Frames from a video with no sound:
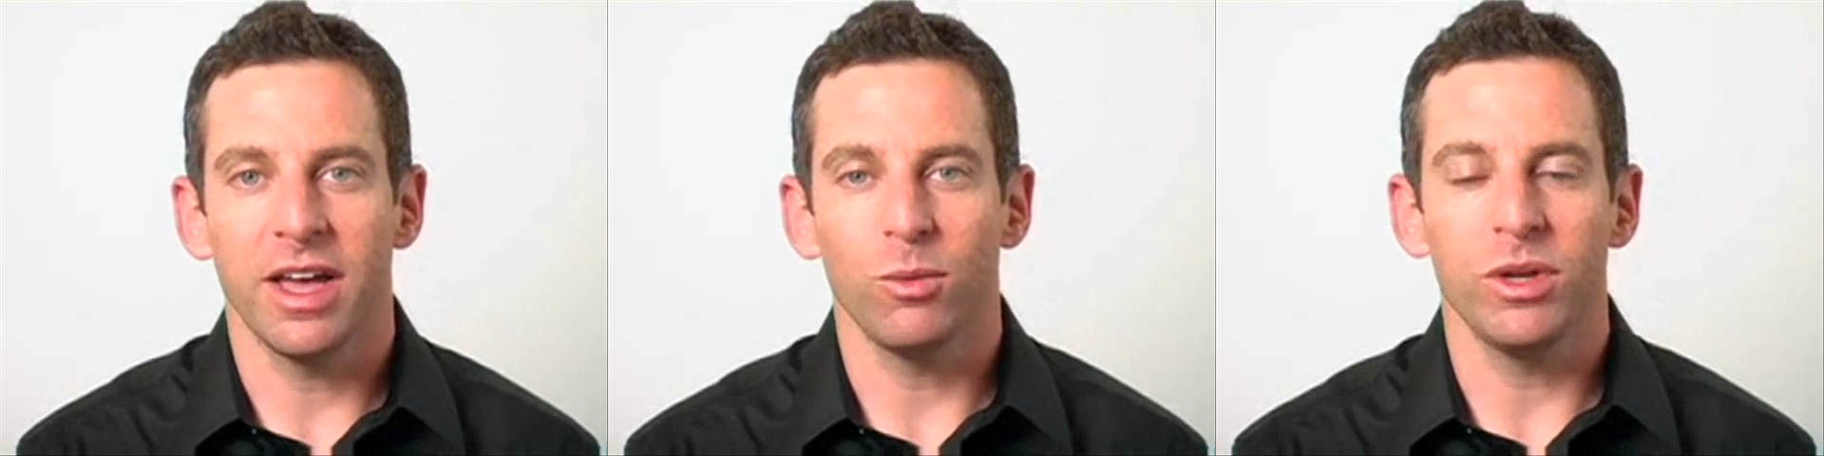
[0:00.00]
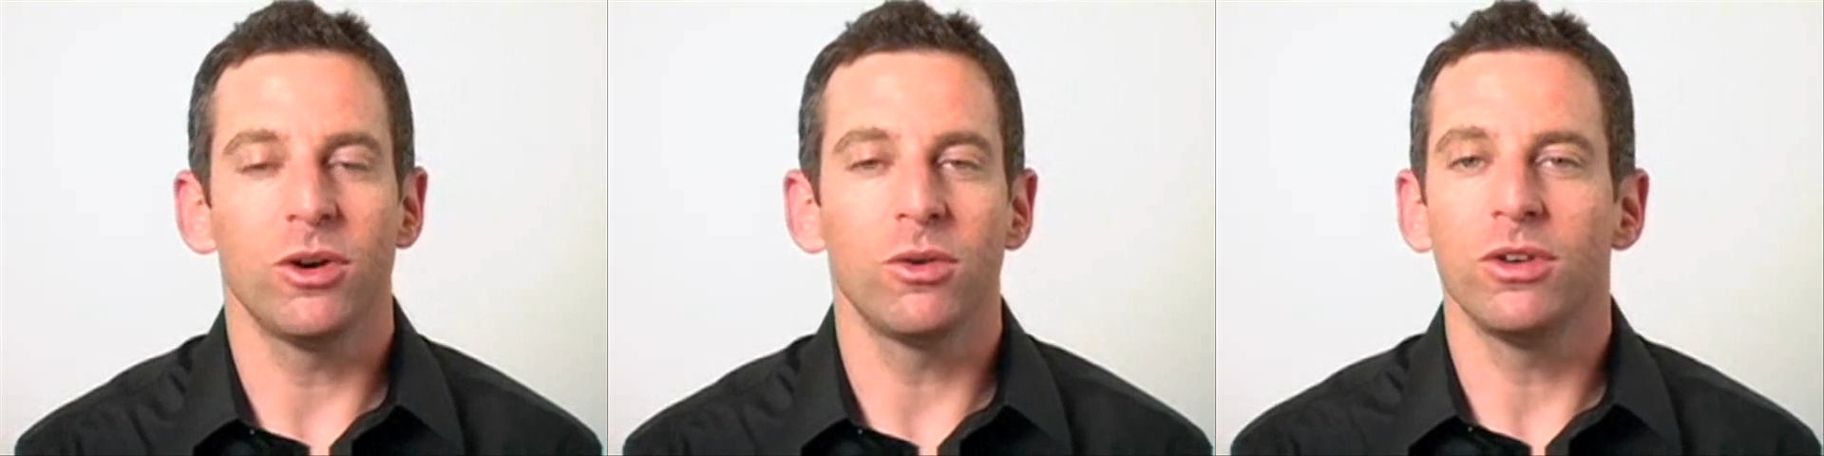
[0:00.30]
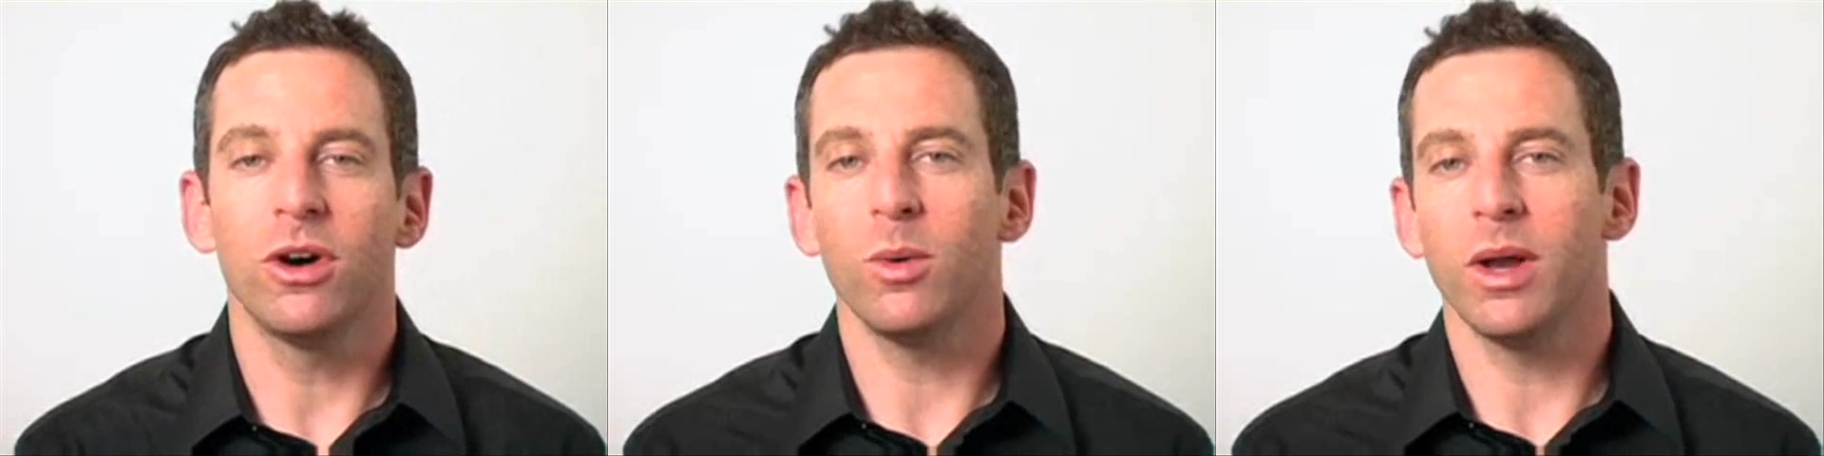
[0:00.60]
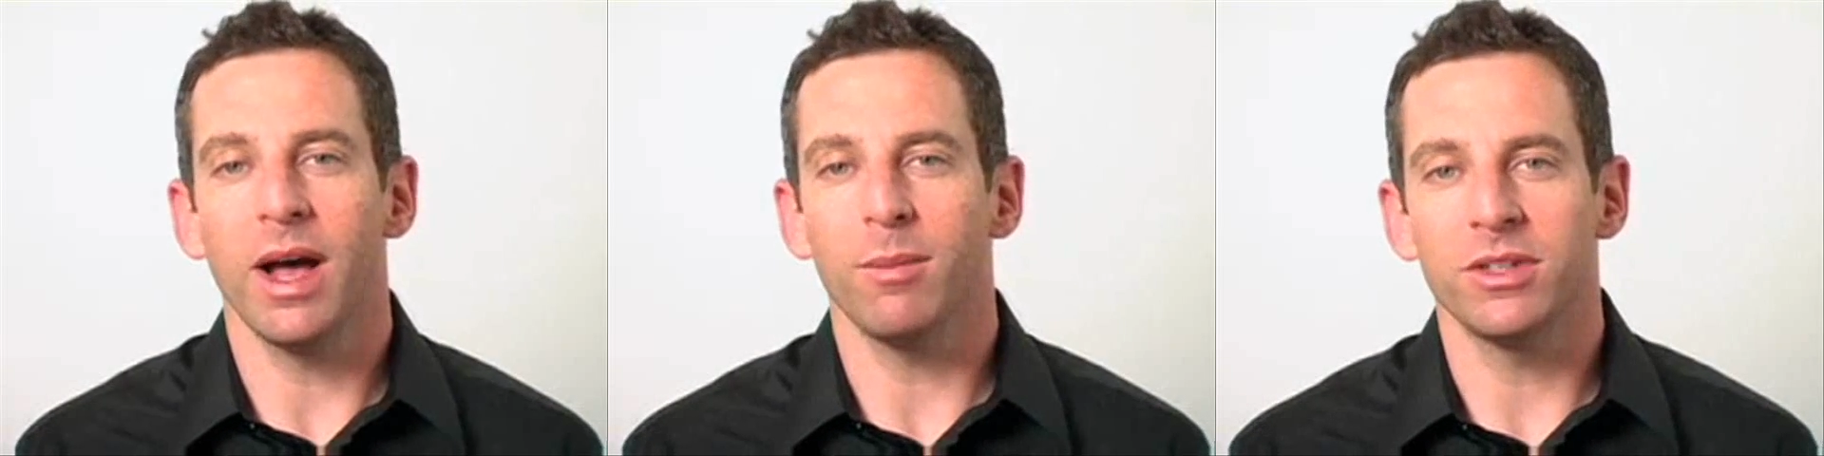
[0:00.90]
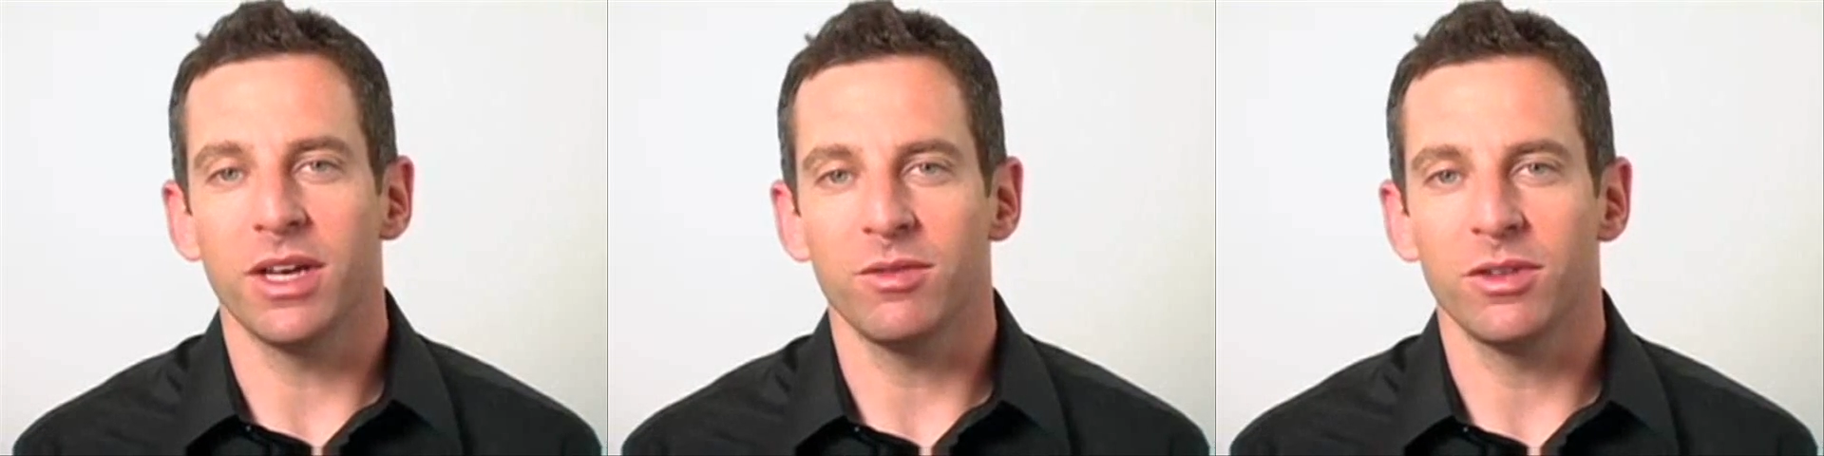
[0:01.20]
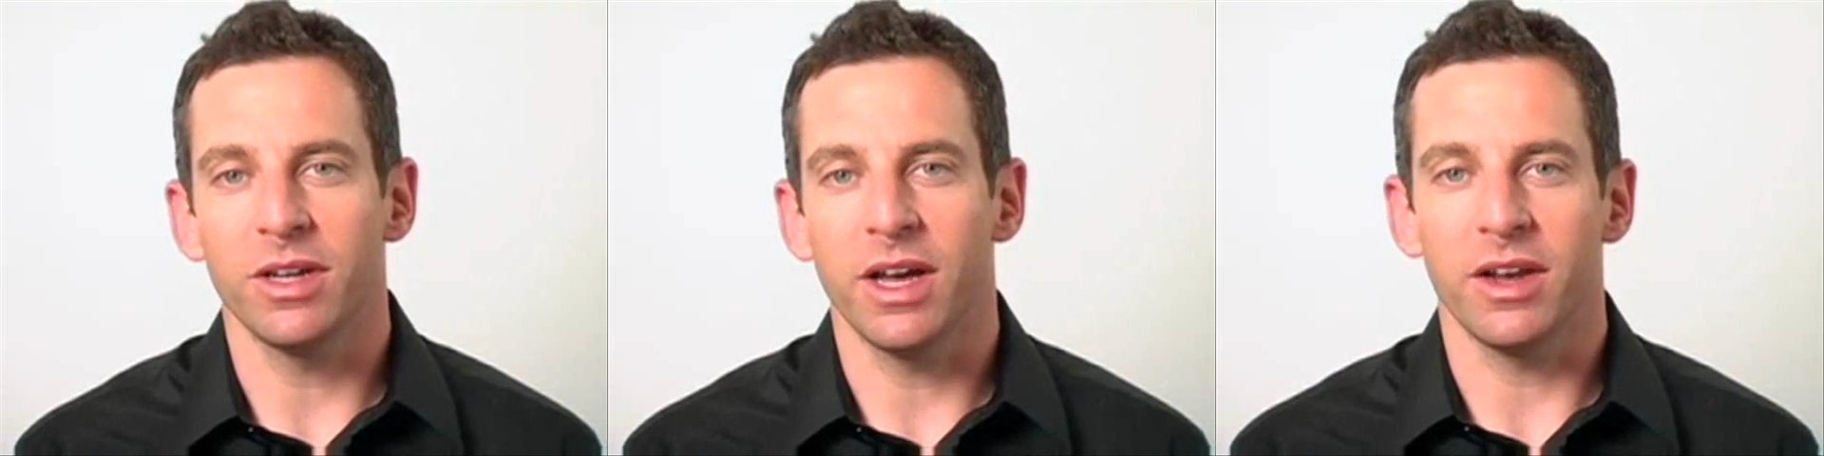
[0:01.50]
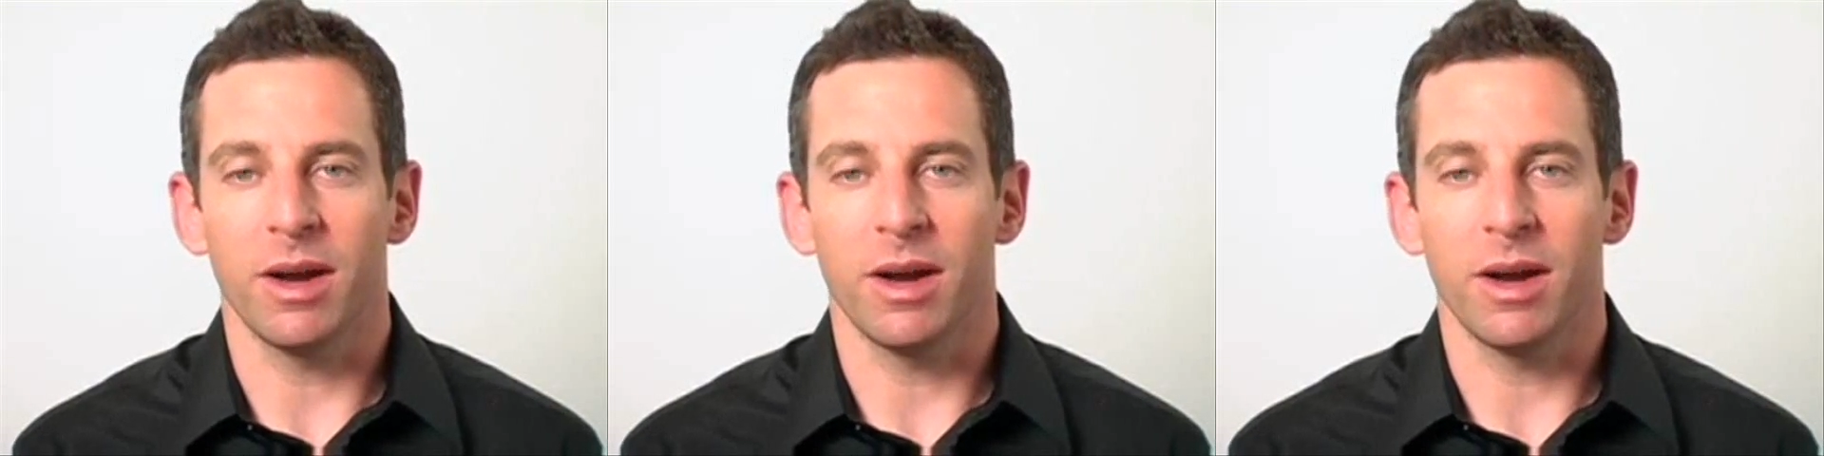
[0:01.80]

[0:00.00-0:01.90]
and we don't know what happens after death.